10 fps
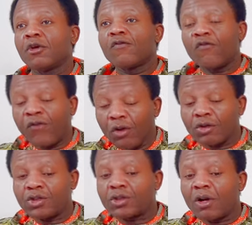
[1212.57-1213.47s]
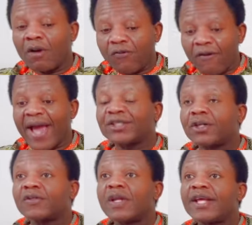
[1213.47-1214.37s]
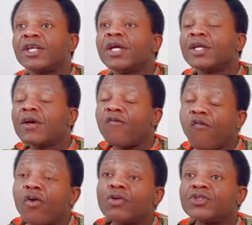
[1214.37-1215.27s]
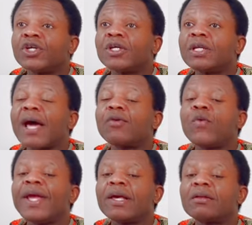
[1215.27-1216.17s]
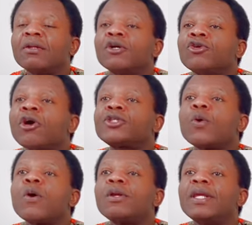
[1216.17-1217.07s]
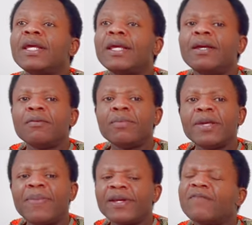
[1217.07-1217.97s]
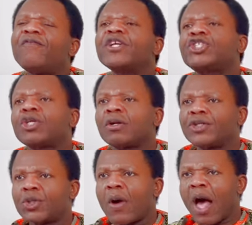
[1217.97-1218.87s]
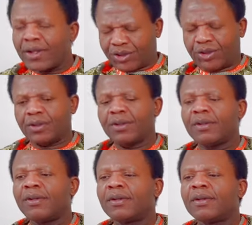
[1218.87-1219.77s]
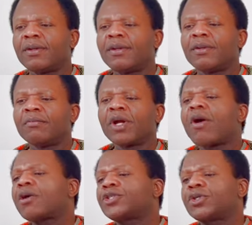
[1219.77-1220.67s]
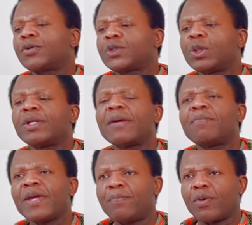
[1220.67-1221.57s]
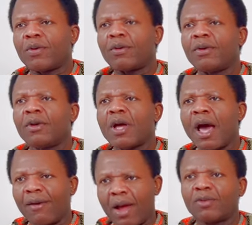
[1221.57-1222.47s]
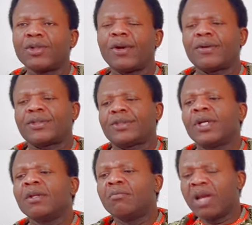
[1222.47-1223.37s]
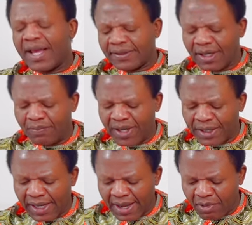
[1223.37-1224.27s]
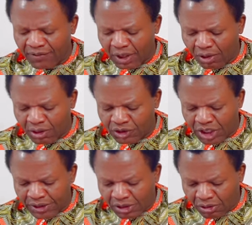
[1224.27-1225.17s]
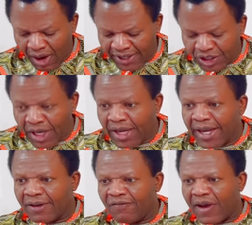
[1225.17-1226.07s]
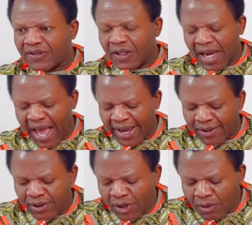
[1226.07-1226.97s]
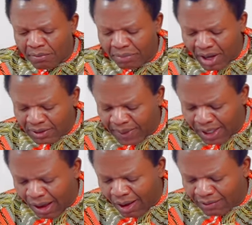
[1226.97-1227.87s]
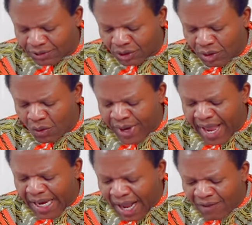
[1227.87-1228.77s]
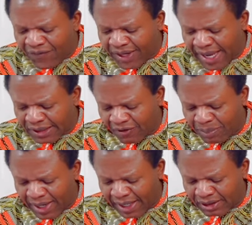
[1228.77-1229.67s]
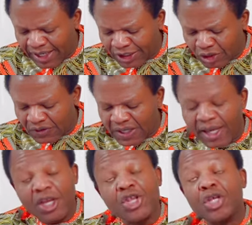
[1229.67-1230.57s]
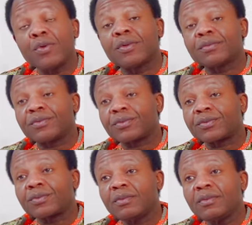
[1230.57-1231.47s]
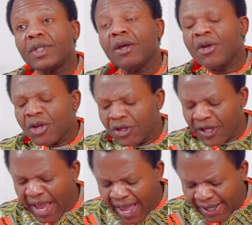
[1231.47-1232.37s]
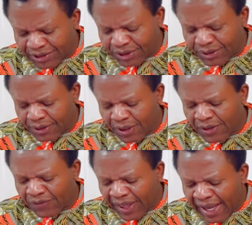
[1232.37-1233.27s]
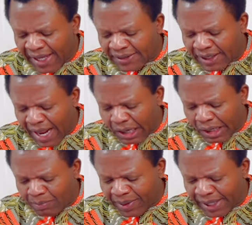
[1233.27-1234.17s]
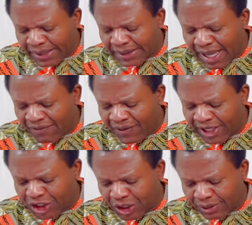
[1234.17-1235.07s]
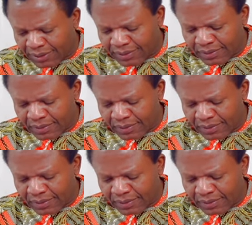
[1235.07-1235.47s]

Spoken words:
Fruit of righteousness, the fruit that will not only be beneficial to us, but also to the people around us. Blessed be the name of the Lord Jesus Christ in verse 9. But beloved, we are confident of better things concerning you. Yes, things that accompany salvation.